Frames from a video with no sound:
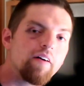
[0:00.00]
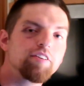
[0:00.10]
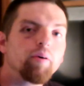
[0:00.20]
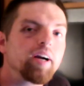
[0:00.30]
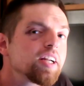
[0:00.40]
haven't
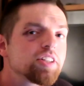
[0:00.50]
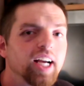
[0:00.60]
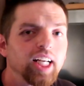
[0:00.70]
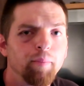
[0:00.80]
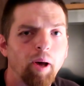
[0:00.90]
already,
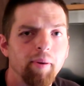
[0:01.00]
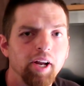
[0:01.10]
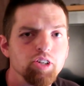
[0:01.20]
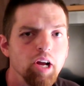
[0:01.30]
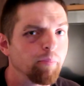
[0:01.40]
check out my
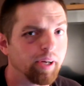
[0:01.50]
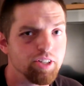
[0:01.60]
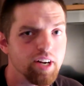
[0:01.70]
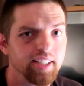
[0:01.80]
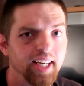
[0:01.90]
Patreon,
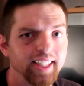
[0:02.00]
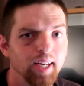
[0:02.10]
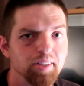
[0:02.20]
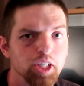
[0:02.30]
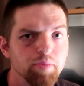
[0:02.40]

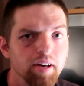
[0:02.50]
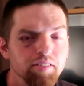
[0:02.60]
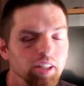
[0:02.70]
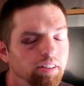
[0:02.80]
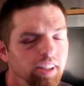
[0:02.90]
patreon.com slash
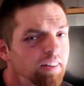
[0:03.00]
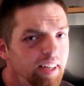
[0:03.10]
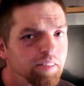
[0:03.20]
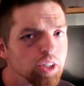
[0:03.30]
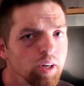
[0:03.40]
peffjunk. You don't
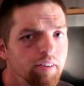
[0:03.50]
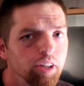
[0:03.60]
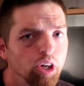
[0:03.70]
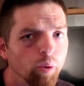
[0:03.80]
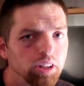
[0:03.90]
have to join if
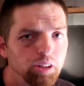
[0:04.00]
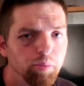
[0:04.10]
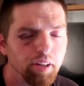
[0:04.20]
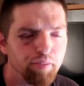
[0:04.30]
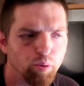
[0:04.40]
you don't want to,
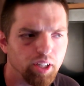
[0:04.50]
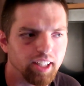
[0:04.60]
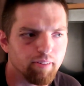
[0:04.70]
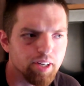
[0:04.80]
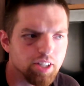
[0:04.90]
but if you want to
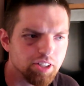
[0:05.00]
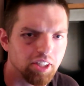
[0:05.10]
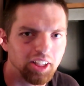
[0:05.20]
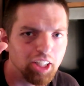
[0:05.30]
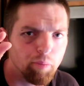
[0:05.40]
give me just a
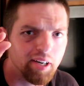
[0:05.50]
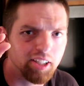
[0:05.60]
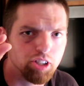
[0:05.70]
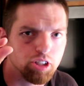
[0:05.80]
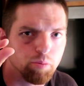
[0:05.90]
little bit
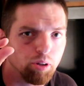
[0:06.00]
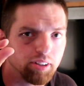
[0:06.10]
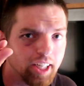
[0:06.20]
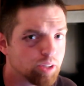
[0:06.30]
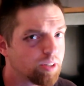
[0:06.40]
extra support,
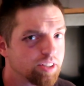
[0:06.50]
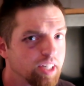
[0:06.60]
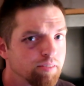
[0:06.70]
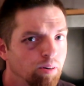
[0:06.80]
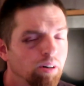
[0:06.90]
that is what it's
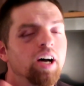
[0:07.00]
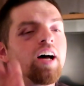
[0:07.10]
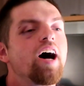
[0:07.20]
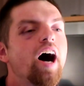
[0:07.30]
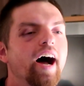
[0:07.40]
there for.
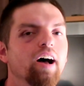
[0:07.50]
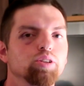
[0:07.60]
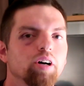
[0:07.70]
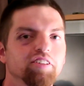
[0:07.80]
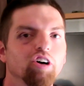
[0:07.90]
I
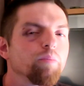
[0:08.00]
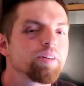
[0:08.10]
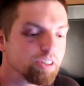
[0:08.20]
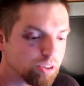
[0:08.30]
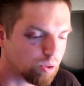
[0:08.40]
also have an
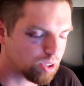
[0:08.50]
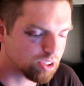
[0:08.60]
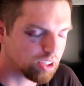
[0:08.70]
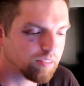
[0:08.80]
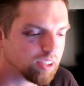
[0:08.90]
open Discord
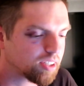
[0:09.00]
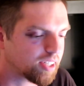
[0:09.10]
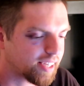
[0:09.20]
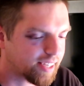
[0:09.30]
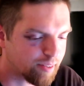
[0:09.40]
servers.
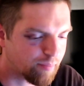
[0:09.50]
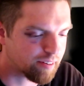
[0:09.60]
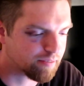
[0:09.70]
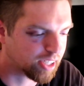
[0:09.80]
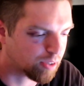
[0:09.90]
I hit my
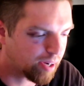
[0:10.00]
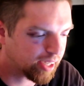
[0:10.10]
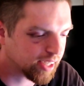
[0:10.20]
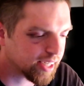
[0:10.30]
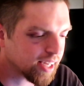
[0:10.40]
freaking
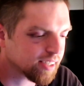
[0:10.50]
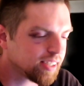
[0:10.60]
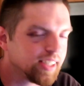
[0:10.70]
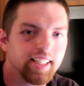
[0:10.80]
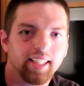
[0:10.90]
mic again.
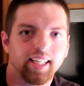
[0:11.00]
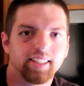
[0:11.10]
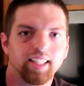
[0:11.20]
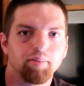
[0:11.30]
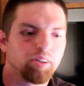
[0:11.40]
Gotta
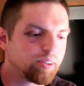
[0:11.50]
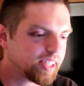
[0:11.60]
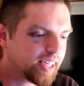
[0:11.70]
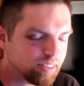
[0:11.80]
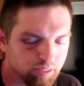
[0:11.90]
stop doing
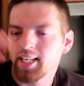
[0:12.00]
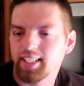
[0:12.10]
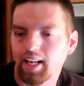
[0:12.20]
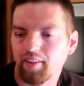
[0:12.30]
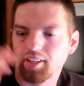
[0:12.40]
that.
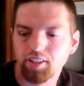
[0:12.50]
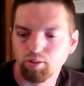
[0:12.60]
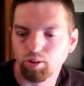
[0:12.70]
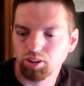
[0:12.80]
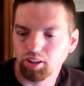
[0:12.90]
Now, the
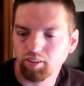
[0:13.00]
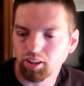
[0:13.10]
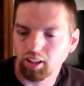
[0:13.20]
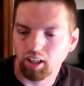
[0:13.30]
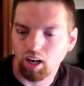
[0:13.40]
Discord
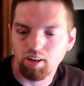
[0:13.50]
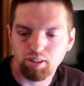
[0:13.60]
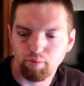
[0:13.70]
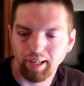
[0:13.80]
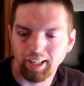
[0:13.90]
server, there are
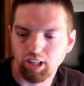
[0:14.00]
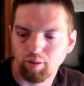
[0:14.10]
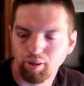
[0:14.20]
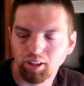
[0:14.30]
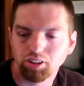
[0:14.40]
some
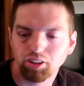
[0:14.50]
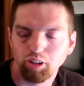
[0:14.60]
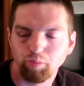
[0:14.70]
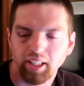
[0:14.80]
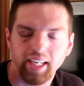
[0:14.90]
Patreon perks to
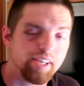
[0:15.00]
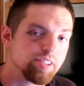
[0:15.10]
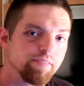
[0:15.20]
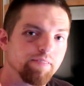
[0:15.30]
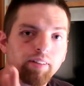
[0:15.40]
it, but it
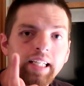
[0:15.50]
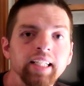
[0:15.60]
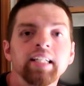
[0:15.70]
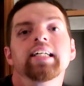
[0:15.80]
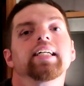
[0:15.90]
is
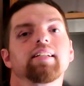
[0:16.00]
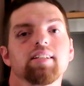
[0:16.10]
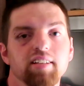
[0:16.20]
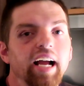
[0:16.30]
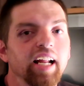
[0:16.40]
free to
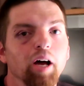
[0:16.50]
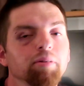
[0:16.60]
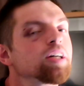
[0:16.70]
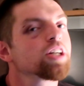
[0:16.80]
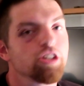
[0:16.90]
sign up.
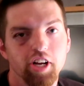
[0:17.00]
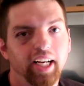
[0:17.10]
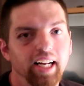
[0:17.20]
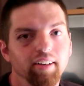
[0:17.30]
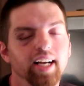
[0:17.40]

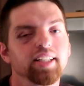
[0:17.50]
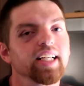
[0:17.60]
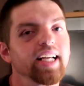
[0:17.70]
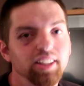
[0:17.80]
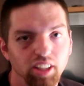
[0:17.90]
Check it out, guys.
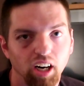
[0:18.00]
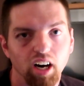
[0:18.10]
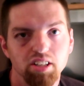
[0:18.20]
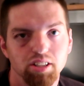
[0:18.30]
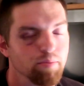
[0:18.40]
It's
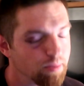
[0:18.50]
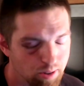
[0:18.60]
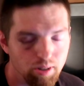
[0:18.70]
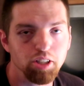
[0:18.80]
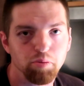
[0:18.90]
awesome.
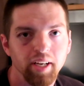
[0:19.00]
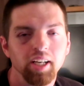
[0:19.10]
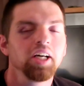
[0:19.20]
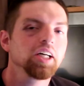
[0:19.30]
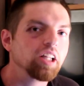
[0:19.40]
Trust me.
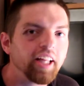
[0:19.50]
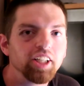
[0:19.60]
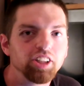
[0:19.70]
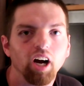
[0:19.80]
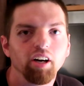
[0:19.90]

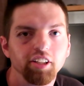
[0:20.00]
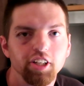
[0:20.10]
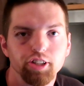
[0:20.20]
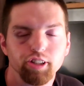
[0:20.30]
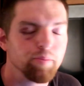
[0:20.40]
Links are in the
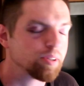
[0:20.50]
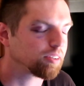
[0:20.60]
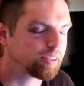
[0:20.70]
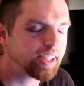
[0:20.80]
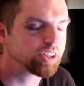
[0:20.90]
description.
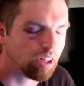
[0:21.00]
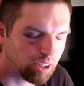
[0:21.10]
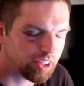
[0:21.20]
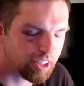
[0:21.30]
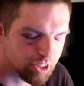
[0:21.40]
Links are
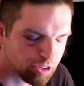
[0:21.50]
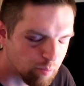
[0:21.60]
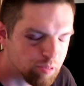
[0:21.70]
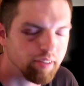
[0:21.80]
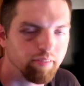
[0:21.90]
in the
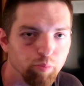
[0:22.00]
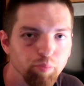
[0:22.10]
description for